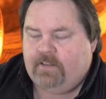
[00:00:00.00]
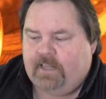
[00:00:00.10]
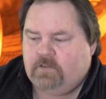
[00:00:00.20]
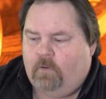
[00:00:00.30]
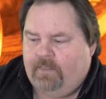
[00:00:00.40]

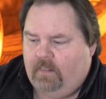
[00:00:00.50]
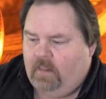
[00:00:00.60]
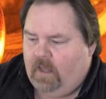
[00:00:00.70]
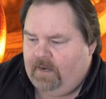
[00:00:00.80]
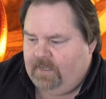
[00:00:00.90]
That's why the
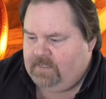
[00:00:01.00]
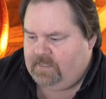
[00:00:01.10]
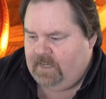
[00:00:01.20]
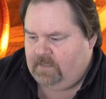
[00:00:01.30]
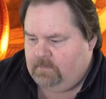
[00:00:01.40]
line
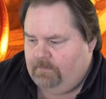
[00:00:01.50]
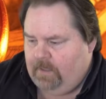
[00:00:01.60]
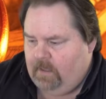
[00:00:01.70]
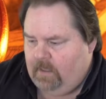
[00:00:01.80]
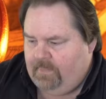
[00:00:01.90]
extends
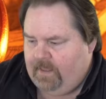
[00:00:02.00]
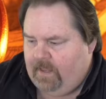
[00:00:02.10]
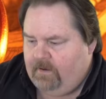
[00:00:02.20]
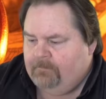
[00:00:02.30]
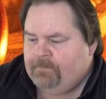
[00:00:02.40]
beyond
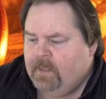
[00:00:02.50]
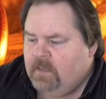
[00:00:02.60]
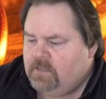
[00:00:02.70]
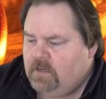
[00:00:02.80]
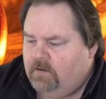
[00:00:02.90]
that.
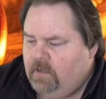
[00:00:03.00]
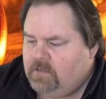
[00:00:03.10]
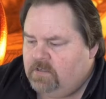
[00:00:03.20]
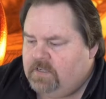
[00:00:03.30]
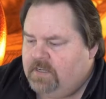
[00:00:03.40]
So it
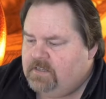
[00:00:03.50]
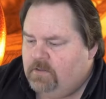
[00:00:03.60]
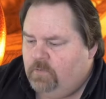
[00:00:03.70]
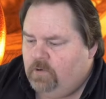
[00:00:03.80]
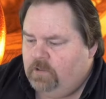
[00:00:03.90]
also says in
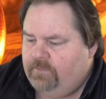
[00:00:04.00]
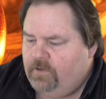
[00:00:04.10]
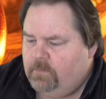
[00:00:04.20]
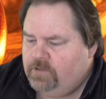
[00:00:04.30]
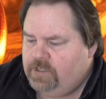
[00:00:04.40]
the world of
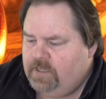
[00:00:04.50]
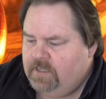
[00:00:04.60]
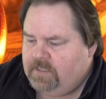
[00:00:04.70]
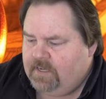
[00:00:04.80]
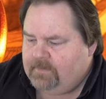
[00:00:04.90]

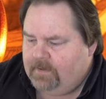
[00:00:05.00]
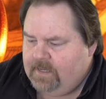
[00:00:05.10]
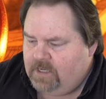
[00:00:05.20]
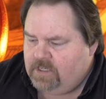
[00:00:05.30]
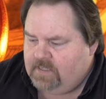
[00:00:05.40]
homogeneous
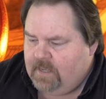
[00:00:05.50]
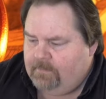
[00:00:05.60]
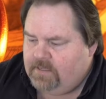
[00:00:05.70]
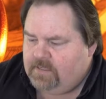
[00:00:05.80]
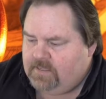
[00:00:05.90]
expectations,
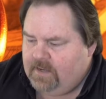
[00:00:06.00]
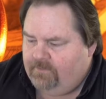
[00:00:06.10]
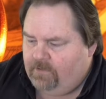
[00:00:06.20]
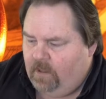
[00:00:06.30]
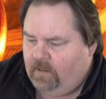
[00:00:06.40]
M is the same
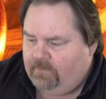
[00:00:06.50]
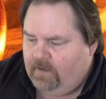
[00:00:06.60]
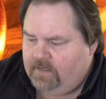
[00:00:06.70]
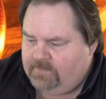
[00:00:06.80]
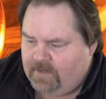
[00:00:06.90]
for all
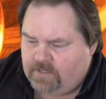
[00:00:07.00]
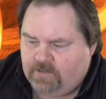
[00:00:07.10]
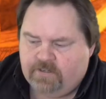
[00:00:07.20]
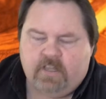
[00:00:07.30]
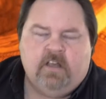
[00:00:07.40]

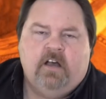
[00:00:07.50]
investors.